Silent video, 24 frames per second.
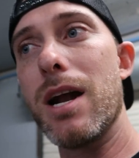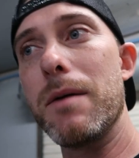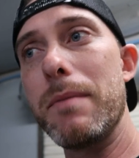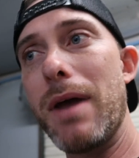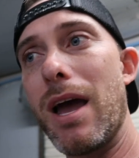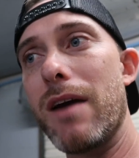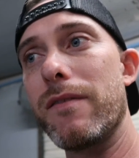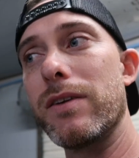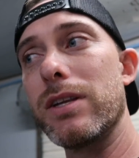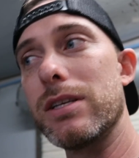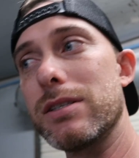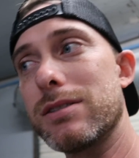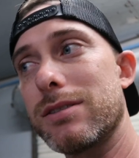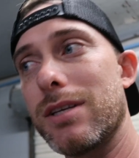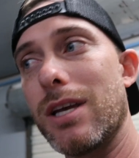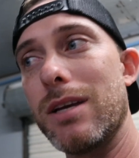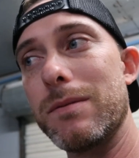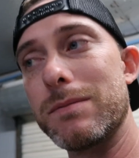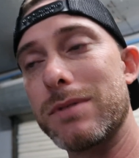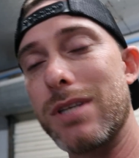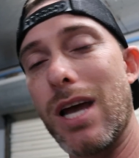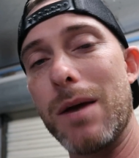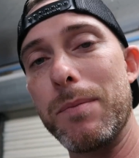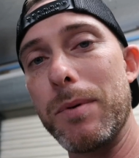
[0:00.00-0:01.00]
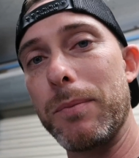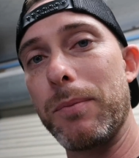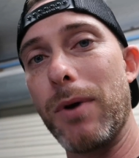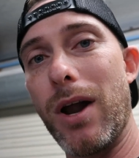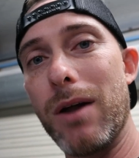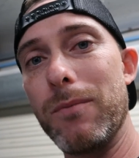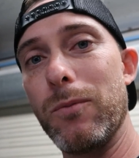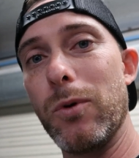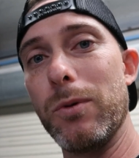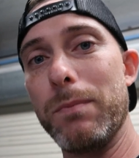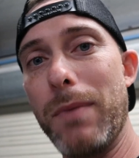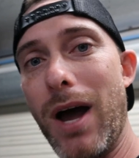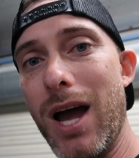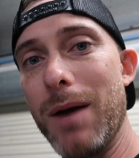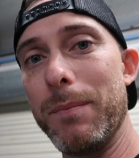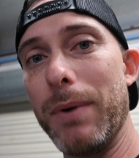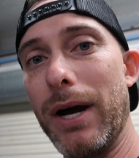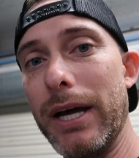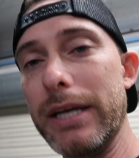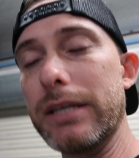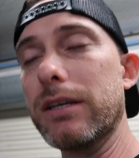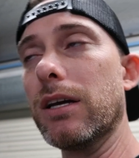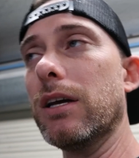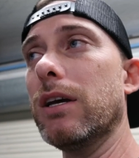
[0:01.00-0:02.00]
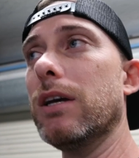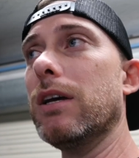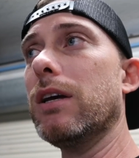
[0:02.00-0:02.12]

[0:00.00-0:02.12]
I'm having the same type of problem with my bike.